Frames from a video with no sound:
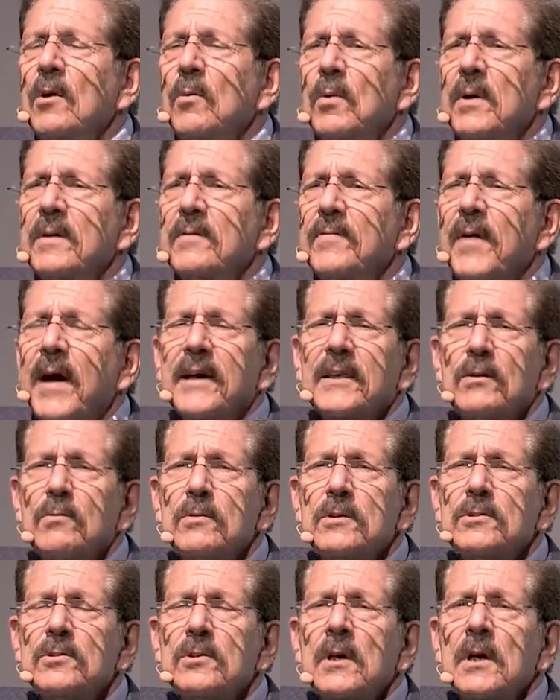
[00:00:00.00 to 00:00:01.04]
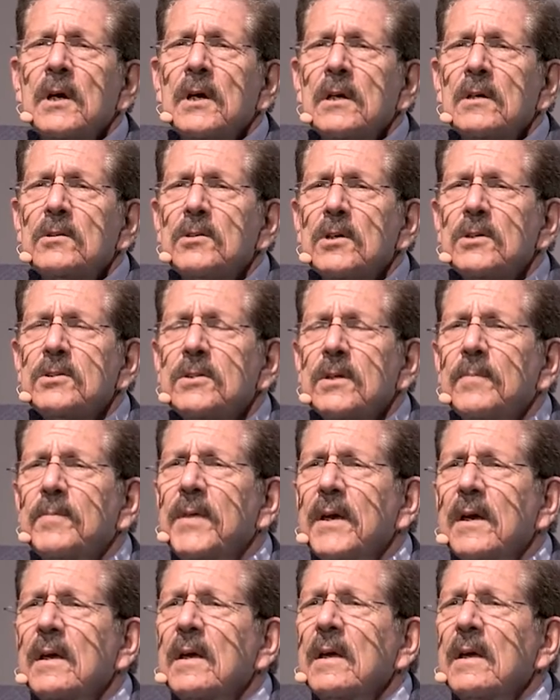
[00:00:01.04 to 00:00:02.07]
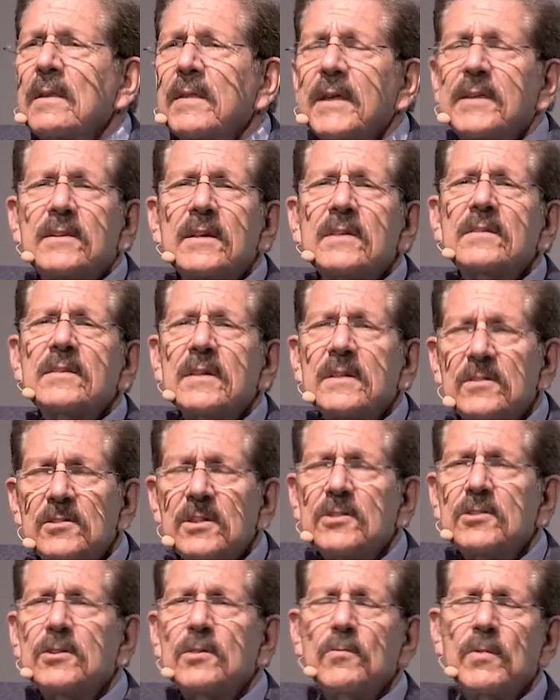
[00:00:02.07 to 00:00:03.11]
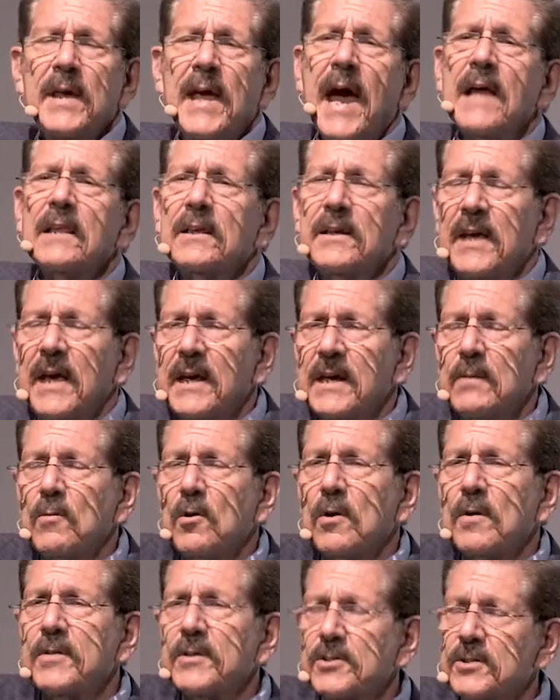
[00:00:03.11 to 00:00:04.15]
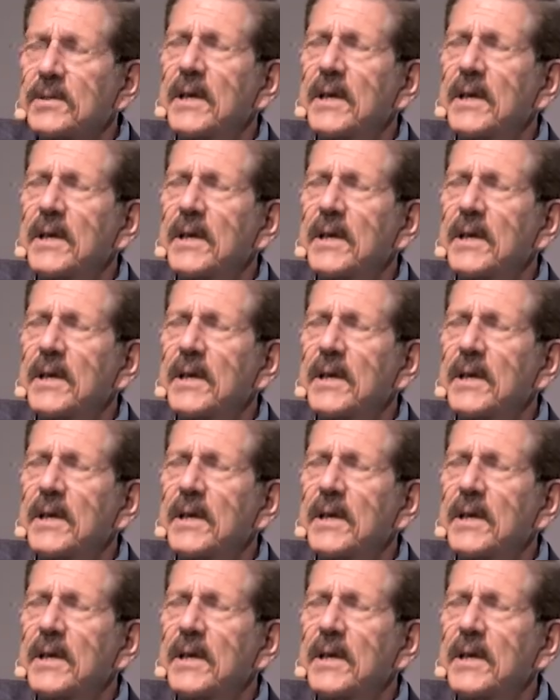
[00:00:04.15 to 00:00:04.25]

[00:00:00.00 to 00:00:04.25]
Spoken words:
when in fact it was just something that didn't exist in reality anymore. The